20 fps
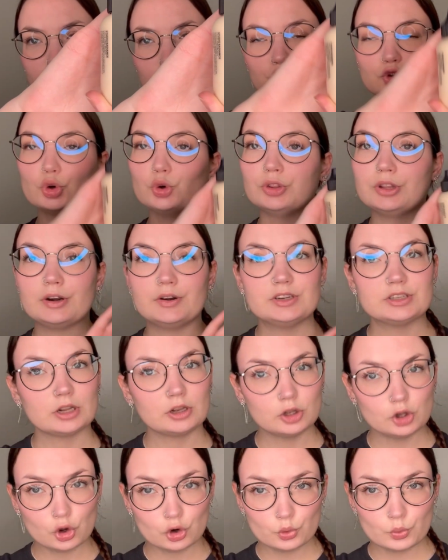so there is a
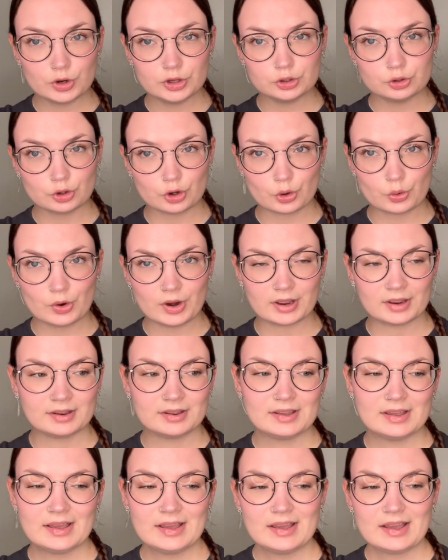long way to go.
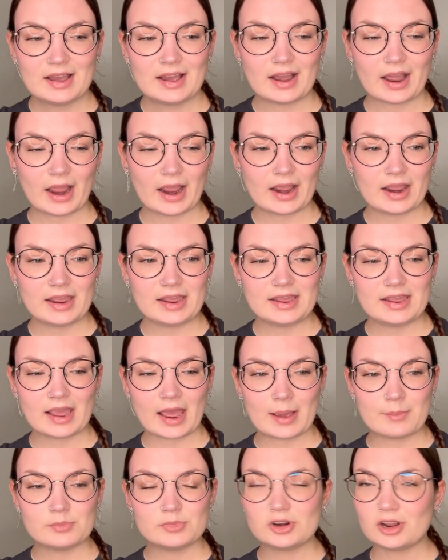I
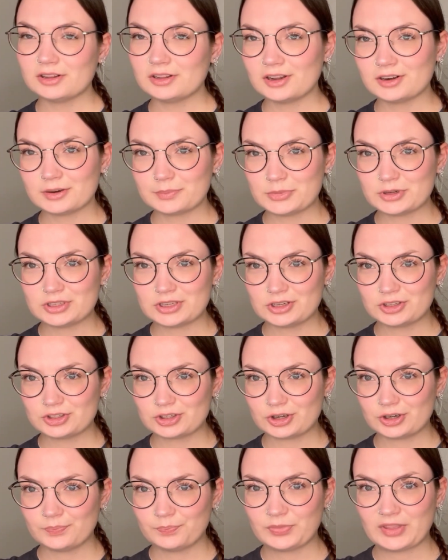am not 100%
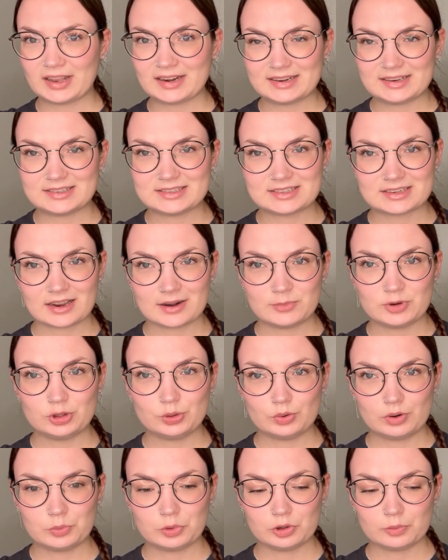sure that this is going to be
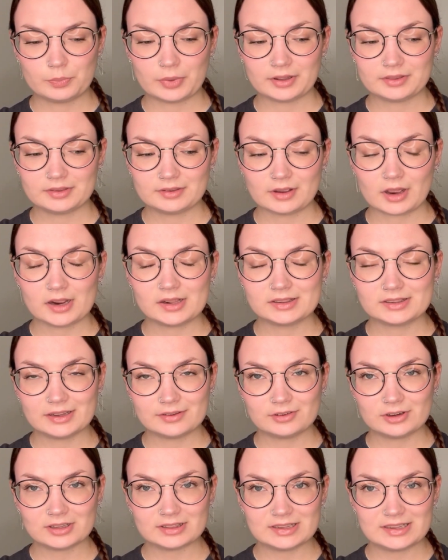doable, but I'll
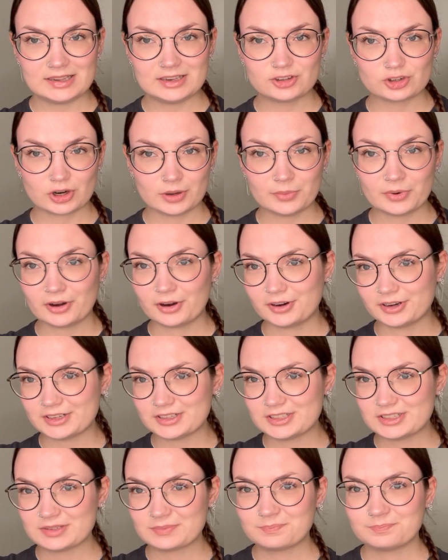definitely try my
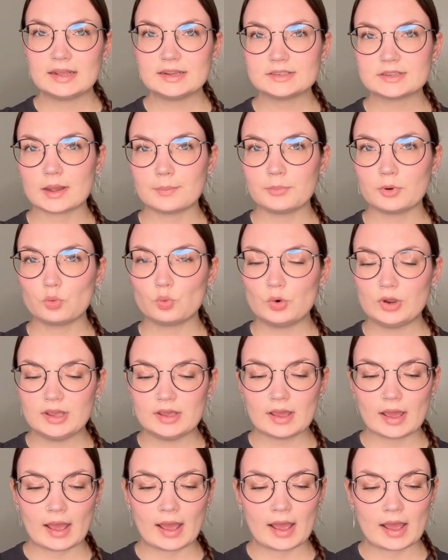hardest. Next up, we
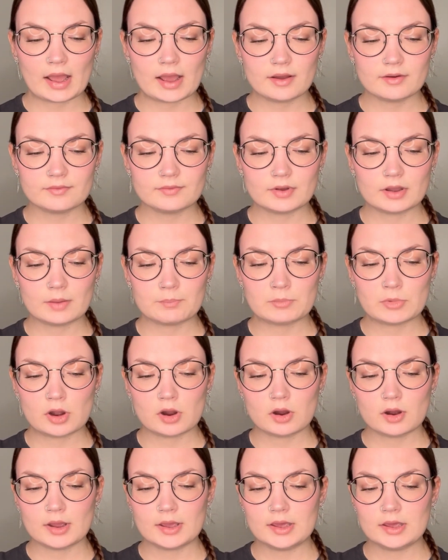have
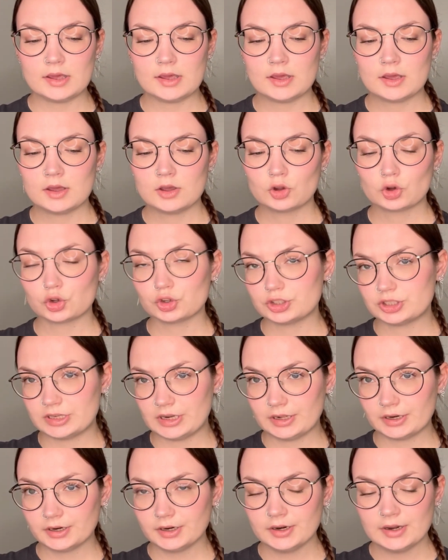my
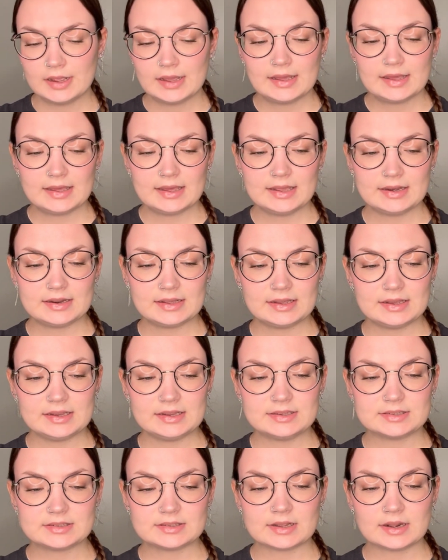concealer. It
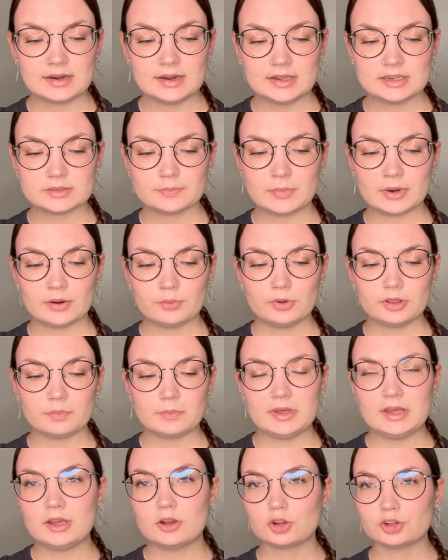is the NYX Bear With
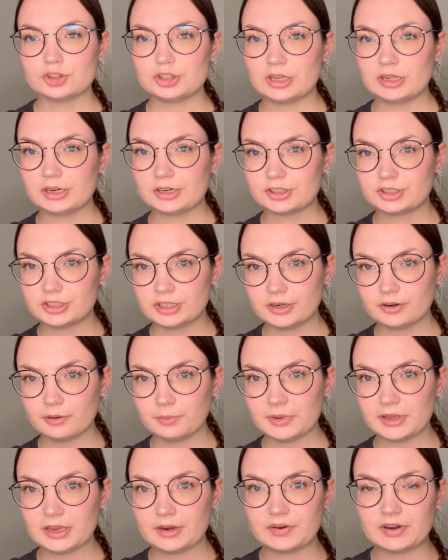Me Concealer Serum.
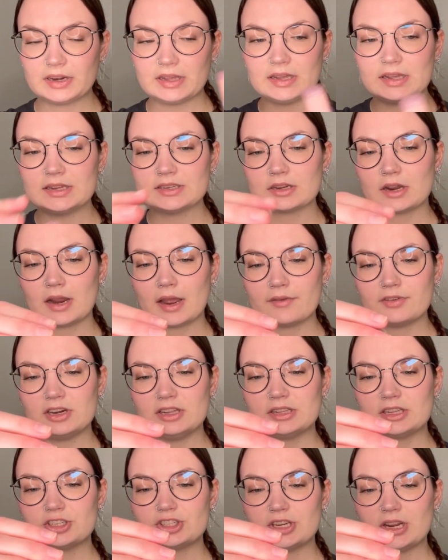Here it is. I have it in
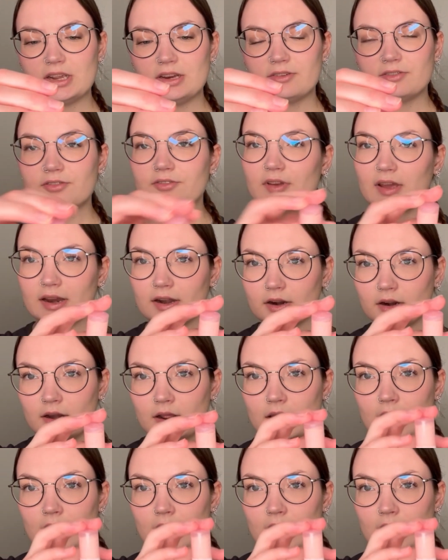the shade Fair.